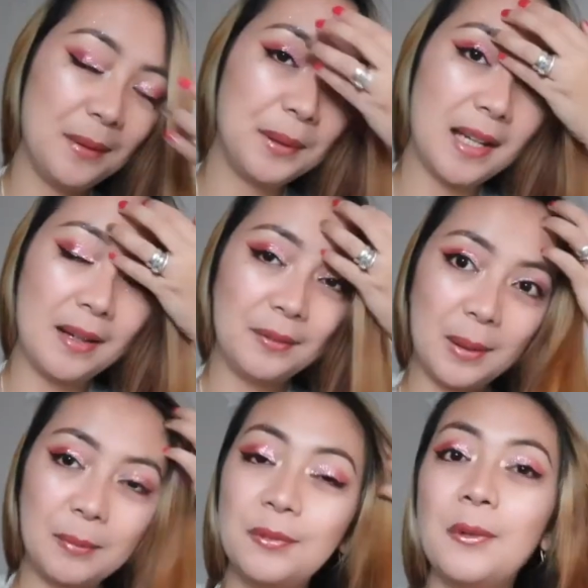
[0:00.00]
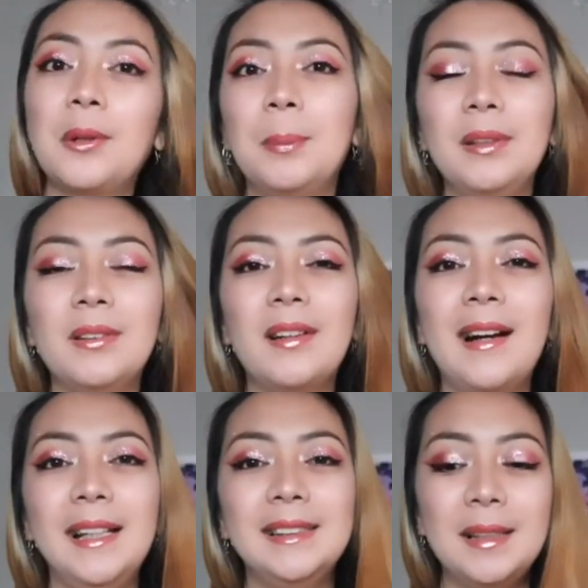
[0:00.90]
We have 4 Pandora
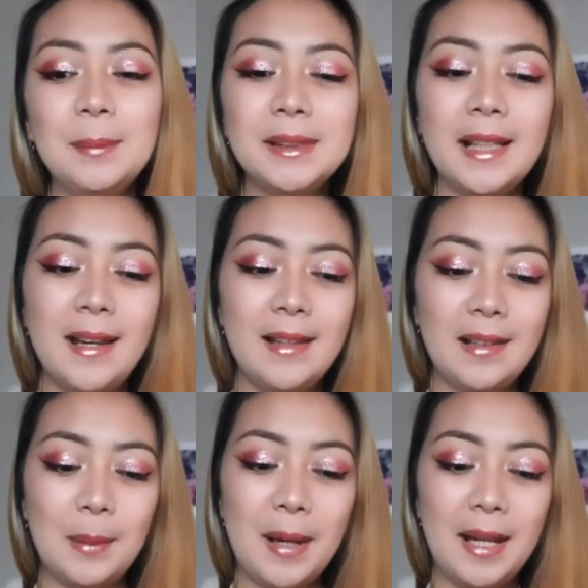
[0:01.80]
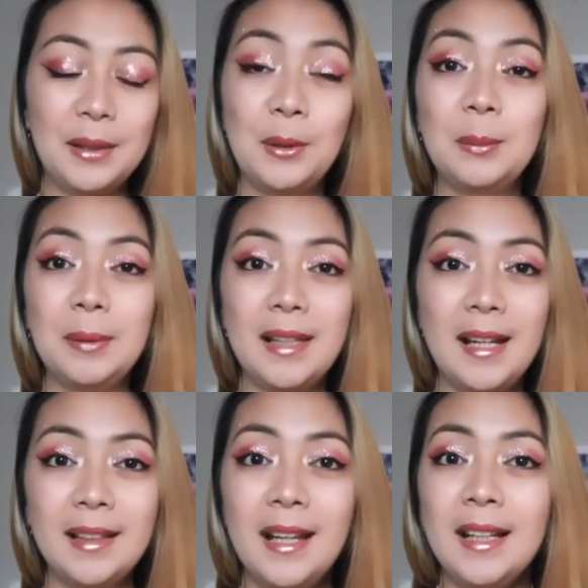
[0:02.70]
items, and I hope
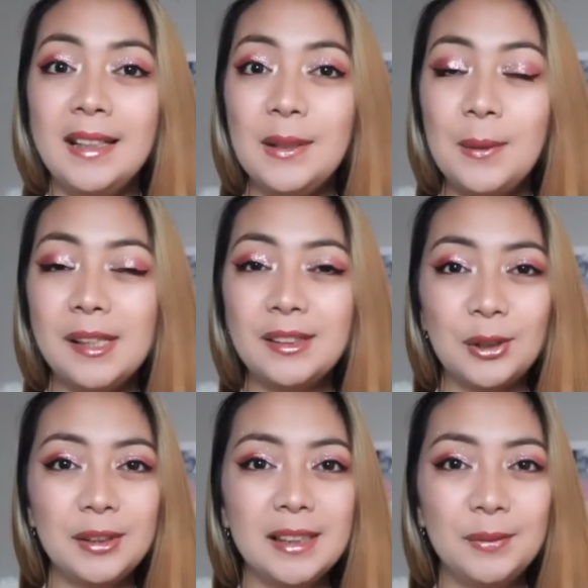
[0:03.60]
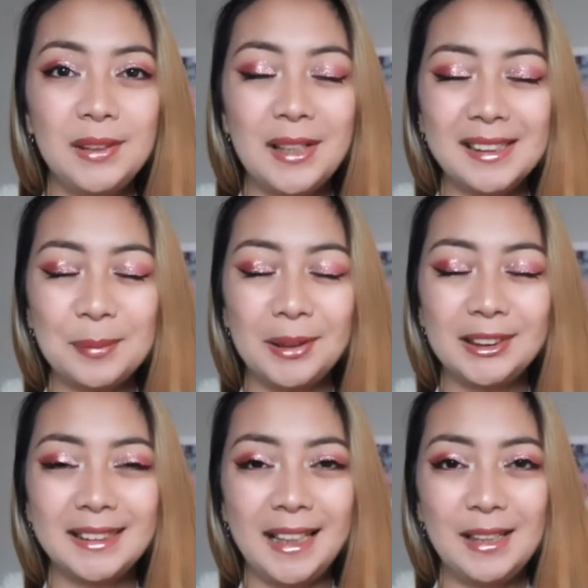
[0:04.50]
that you enjoyed this video as much
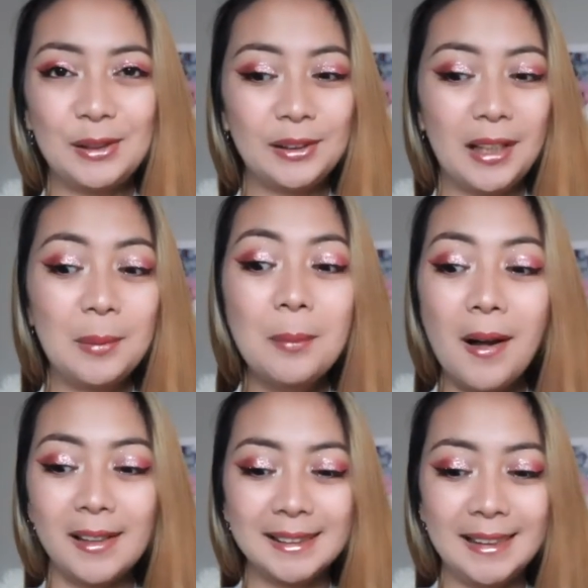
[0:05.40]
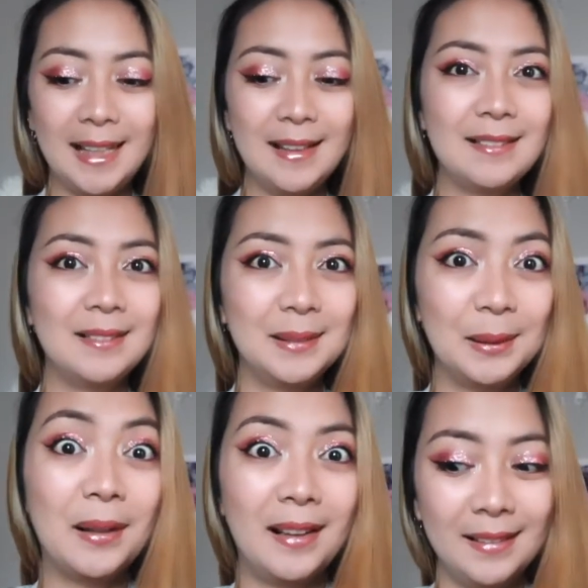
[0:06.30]
as I enjoyed unboxing,
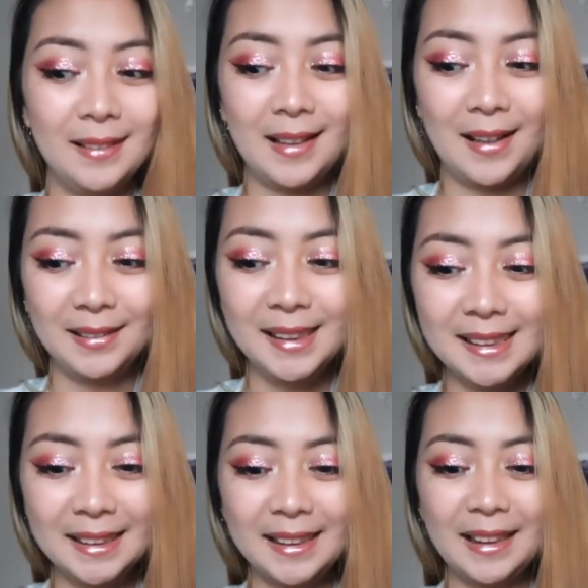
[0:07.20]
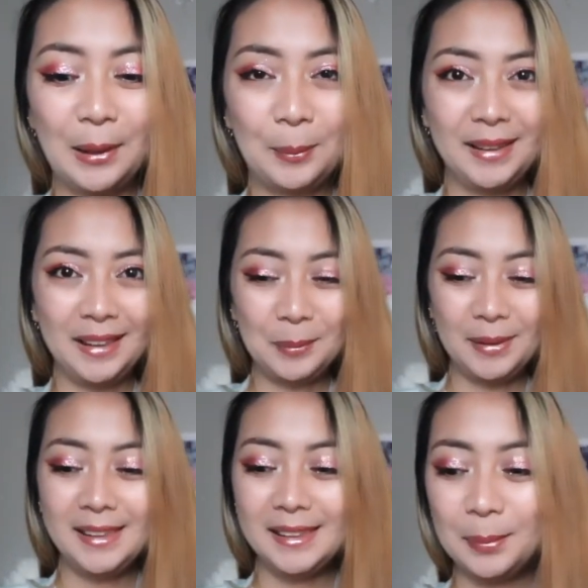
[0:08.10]
although honestly, I'm a little
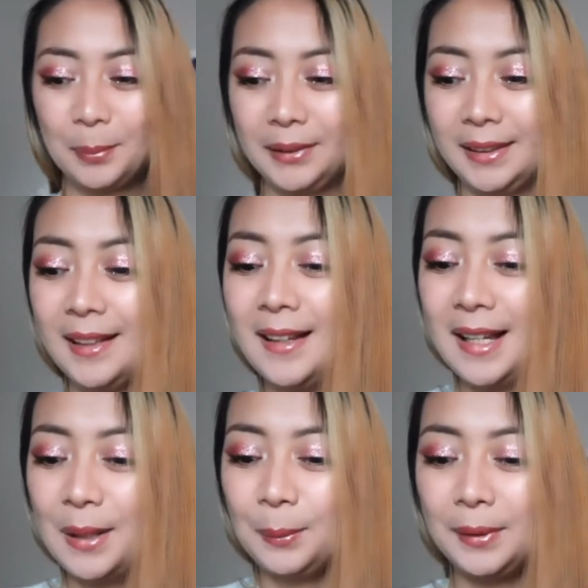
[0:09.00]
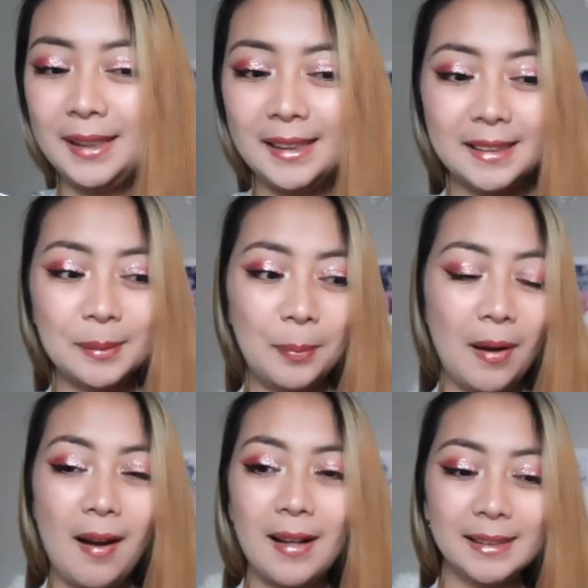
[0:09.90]
bit disappointed with this
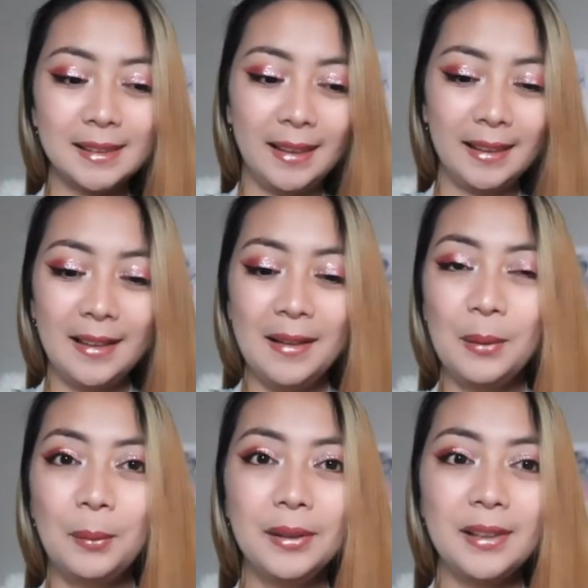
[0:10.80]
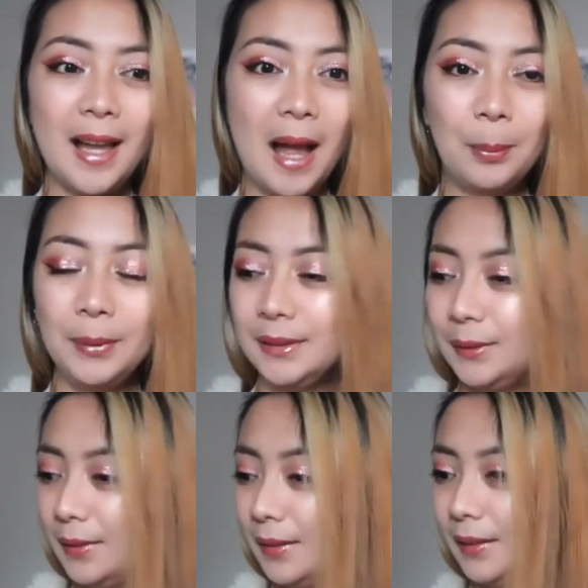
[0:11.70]
box. Like, what happened
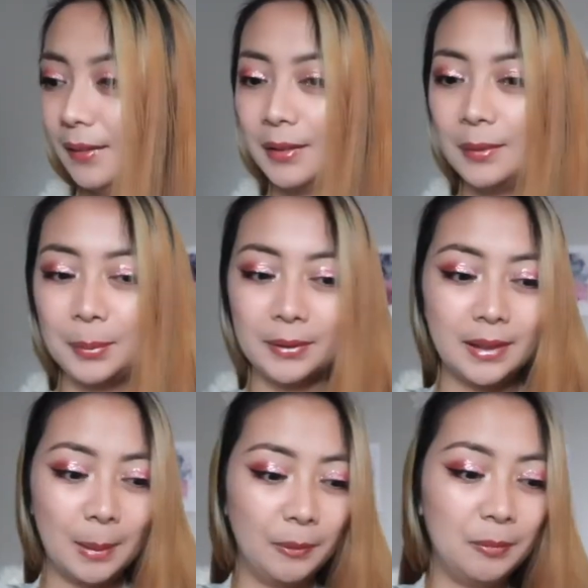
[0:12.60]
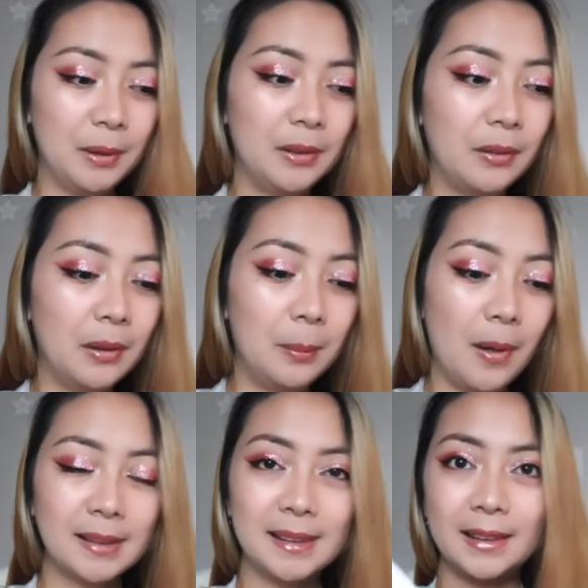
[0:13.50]
to the other type of Pandora
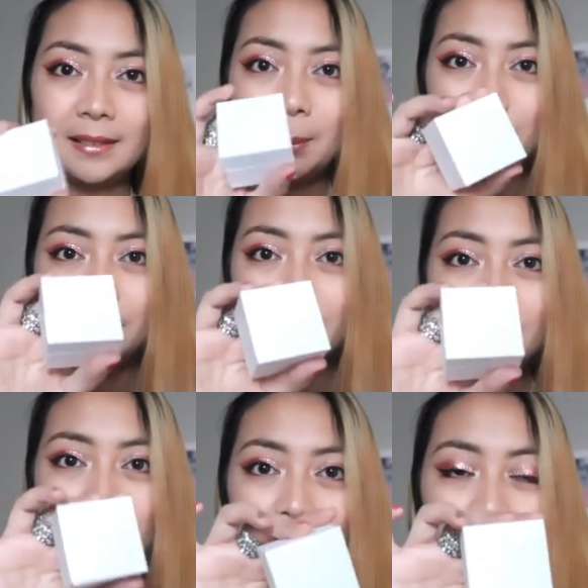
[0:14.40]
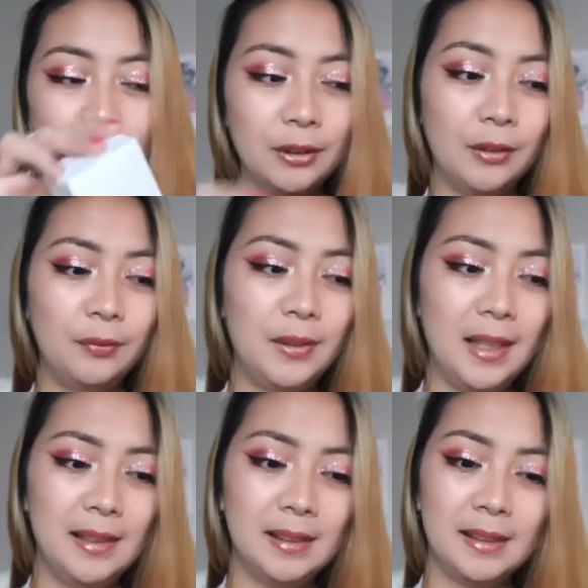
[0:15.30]
boxes, like the bigger version of
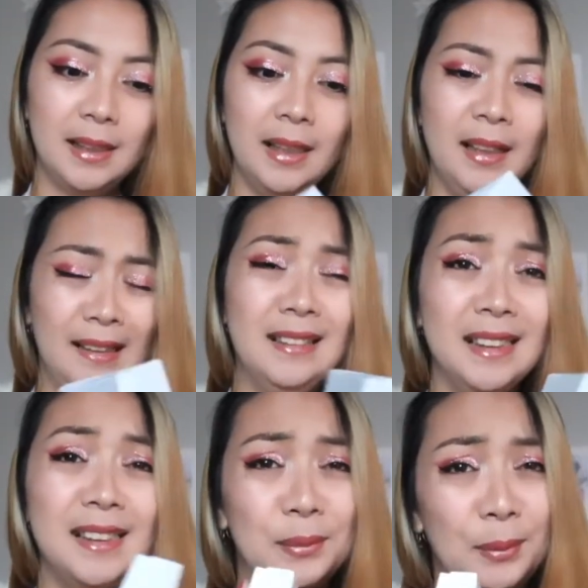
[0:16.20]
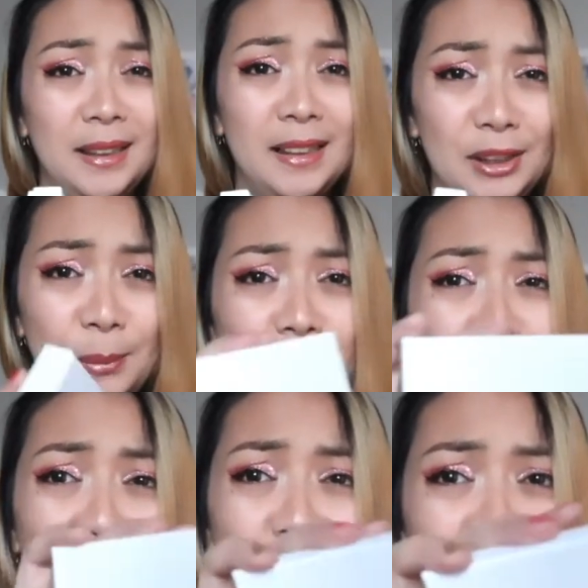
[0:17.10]
this? This is really a cheaper
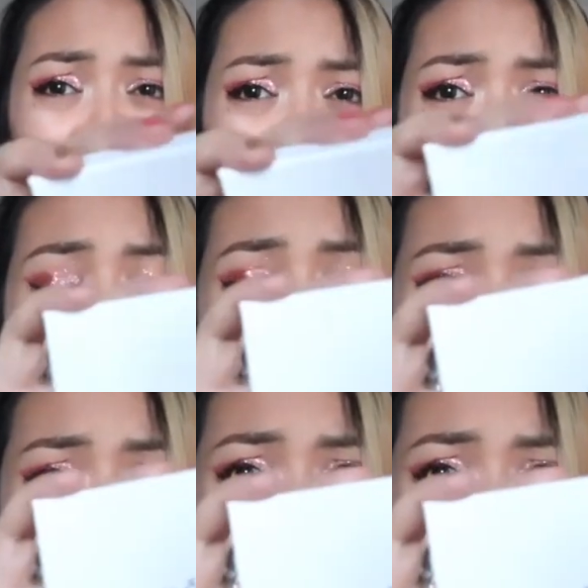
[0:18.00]
version of the box.